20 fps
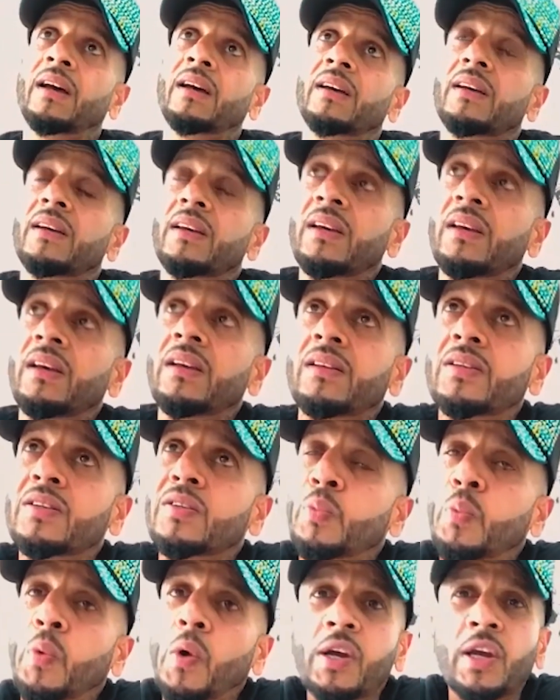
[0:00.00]
it's just
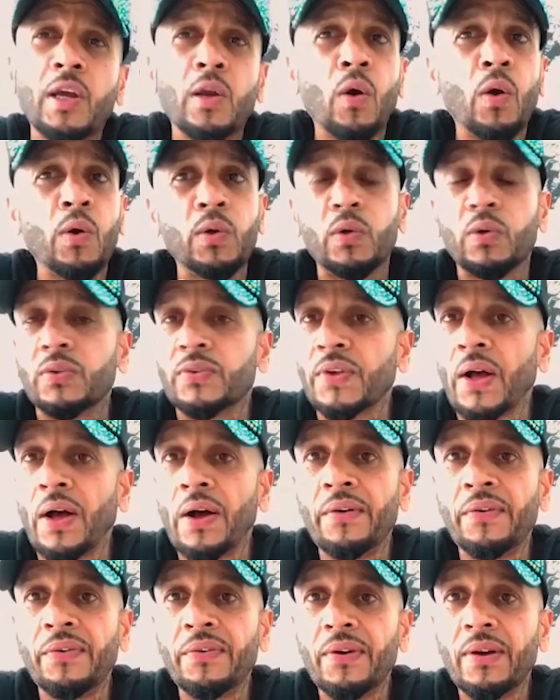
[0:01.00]
working on
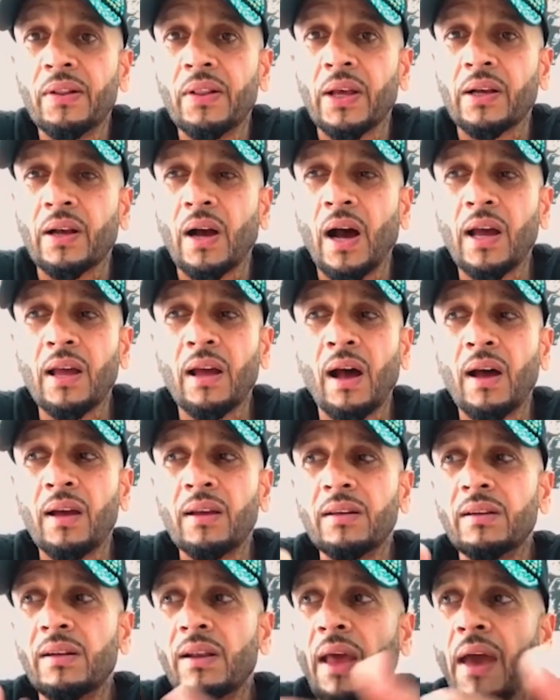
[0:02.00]
yourself. Like
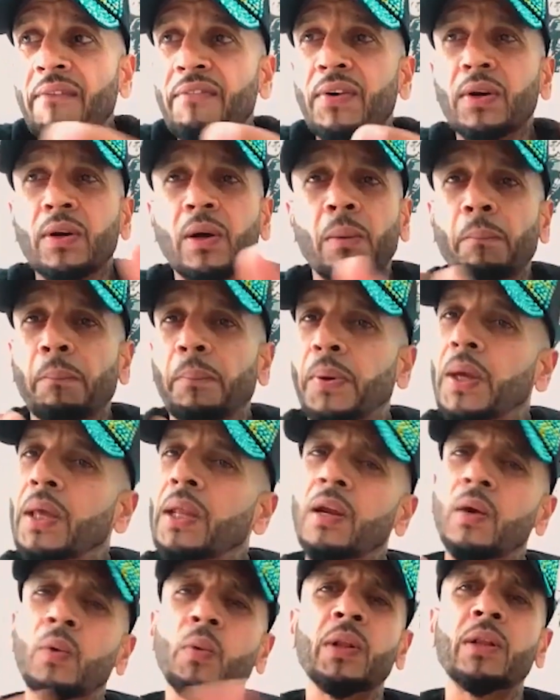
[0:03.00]
I never
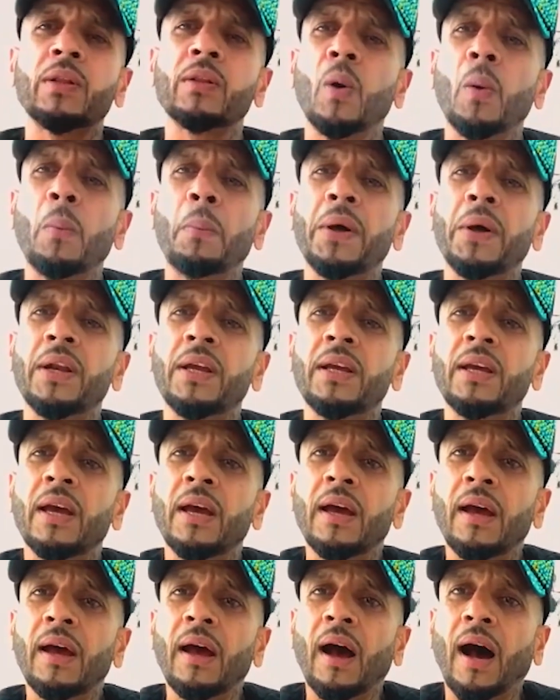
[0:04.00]
competed with nobody.
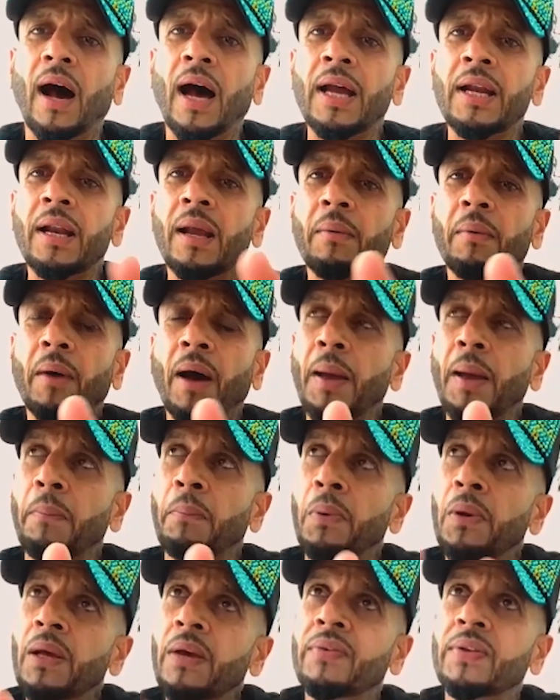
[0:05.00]
I
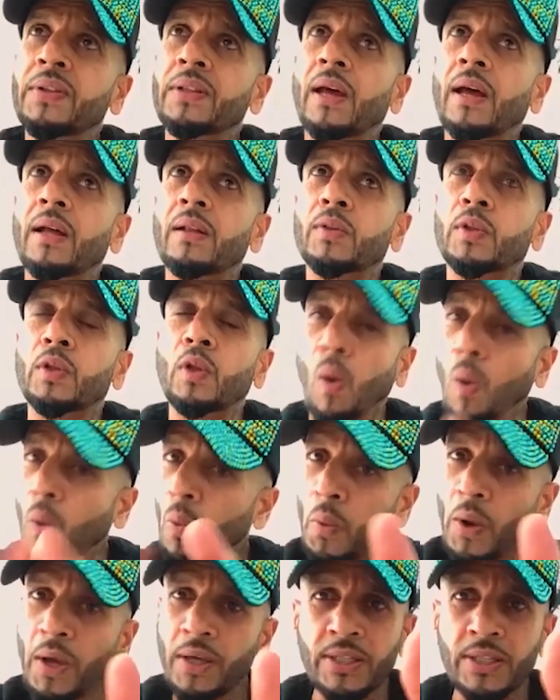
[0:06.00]
believe in that. Don't
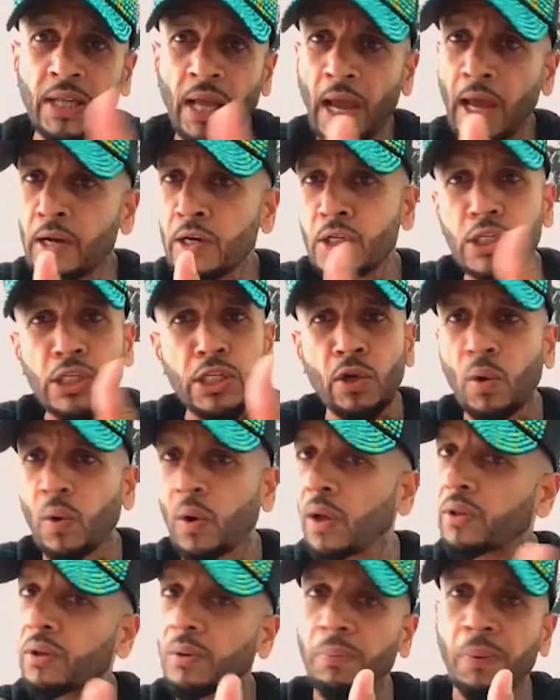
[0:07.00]
waste energy on
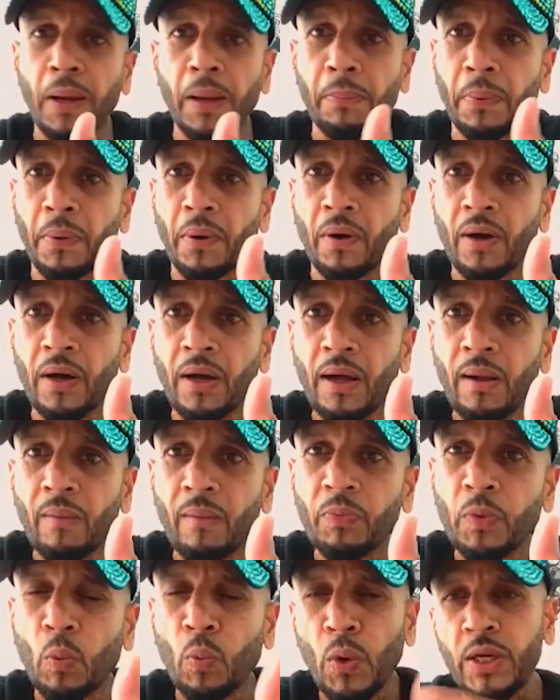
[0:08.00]
other people.
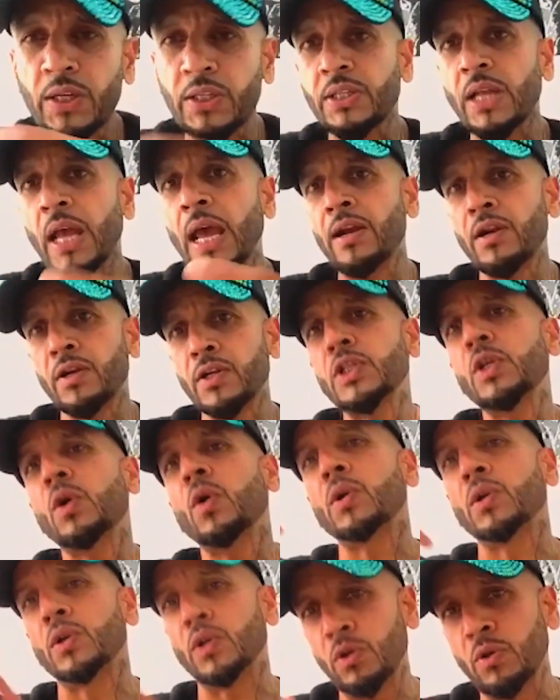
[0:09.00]
Waste energy
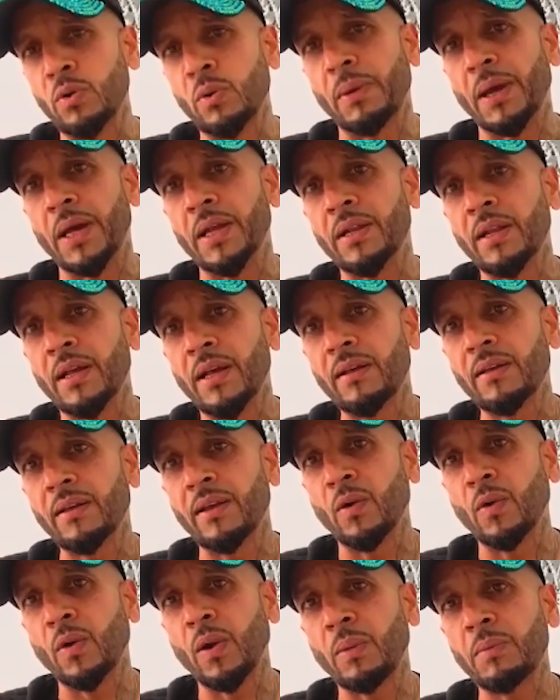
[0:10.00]
on you, man.
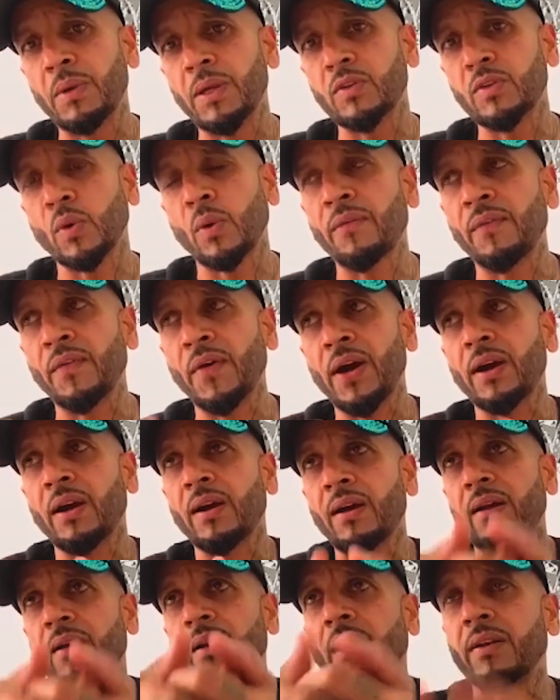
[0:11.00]
You know what I mean? So if I
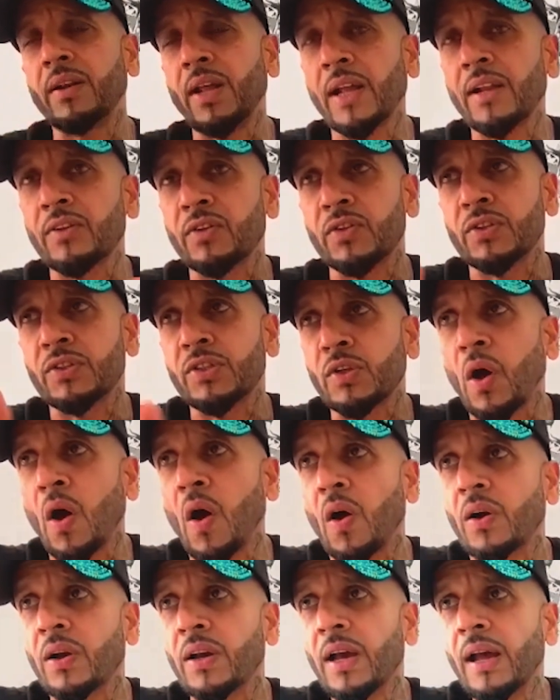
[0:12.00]
done a
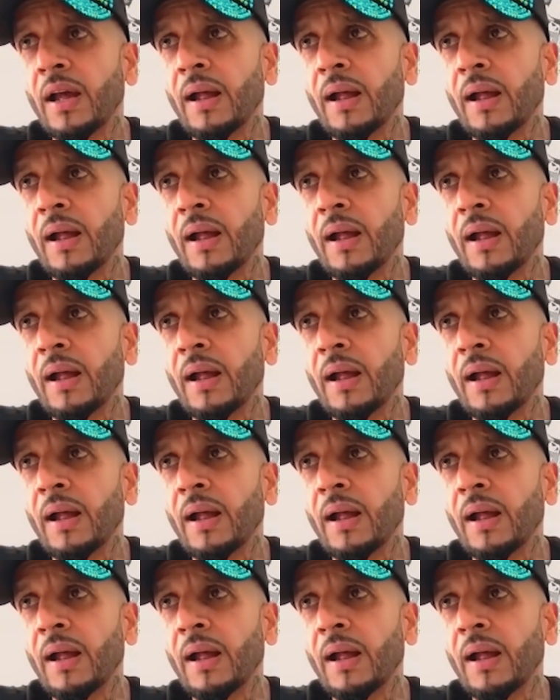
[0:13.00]
song,